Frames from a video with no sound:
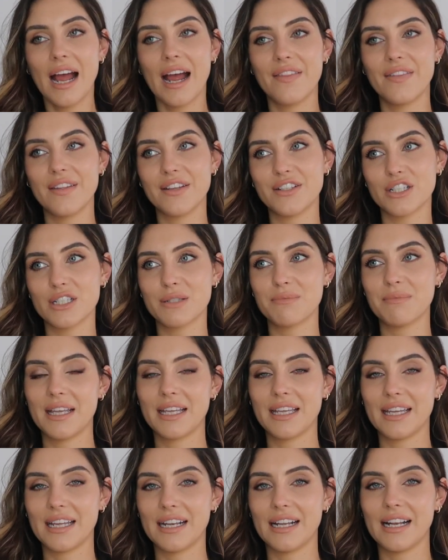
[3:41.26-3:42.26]
and they just
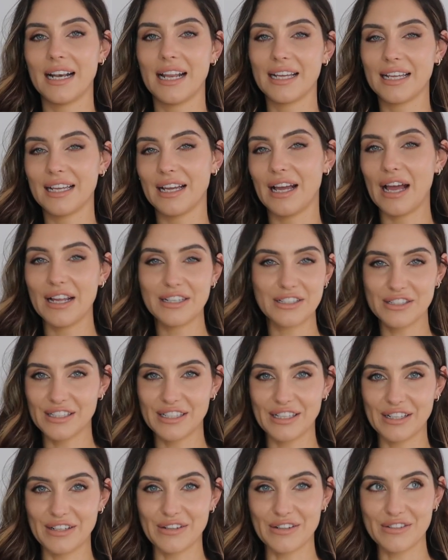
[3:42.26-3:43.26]
make it like, I just
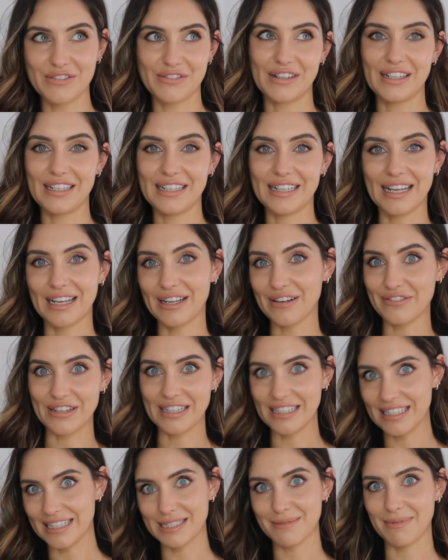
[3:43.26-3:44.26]
think it looks really like a
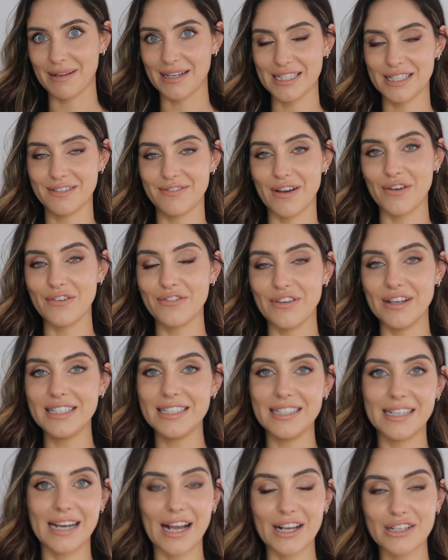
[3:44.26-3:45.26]
really expensive
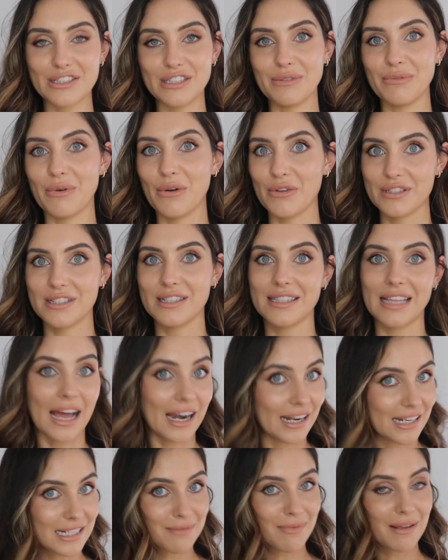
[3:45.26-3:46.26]
outfit, and it actually wasn't
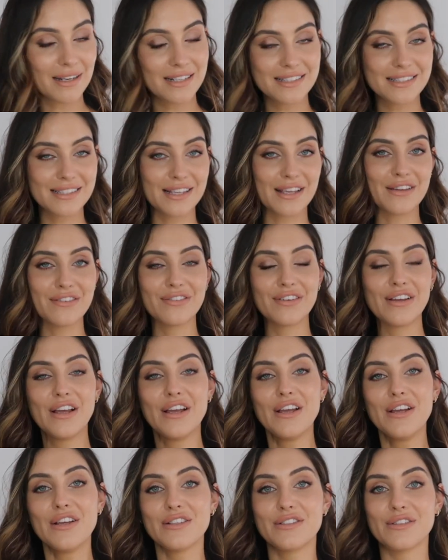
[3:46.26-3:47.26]
that expensive.
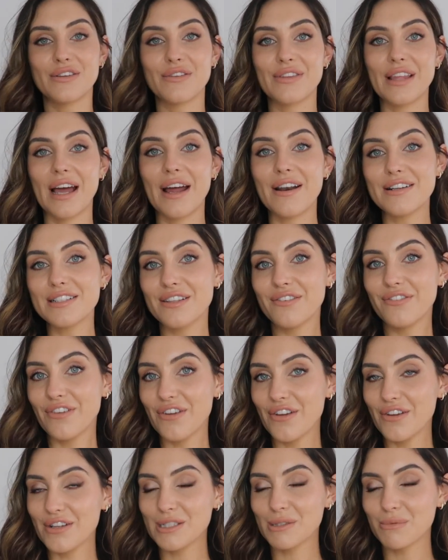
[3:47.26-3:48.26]
So that is the
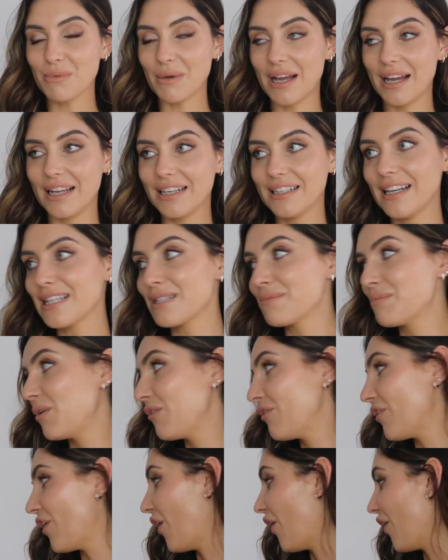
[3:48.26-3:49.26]
first one. Let's
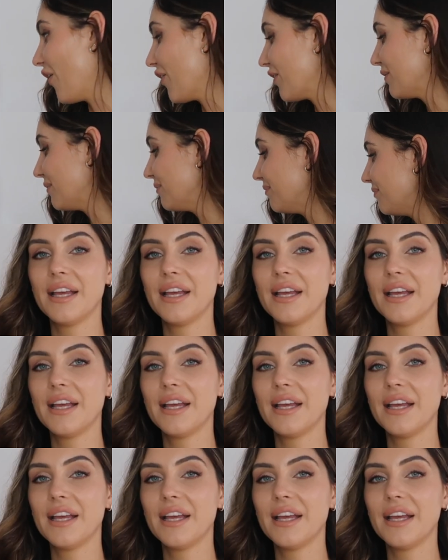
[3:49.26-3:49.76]
move on.